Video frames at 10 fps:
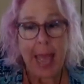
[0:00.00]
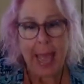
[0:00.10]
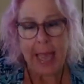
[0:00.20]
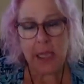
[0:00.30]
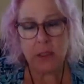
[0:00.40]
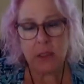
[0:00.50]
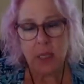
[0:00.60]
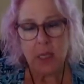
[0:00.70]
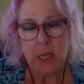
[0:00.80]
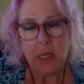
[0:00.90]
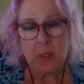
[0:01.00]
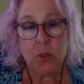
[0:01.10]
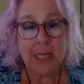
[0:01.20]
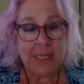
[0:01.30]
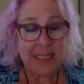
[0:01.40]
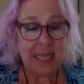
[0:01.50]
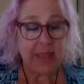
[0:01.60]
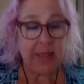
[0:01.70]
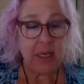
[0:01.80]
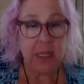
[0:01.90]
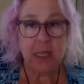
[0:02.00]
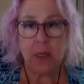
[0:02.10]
And so let's say that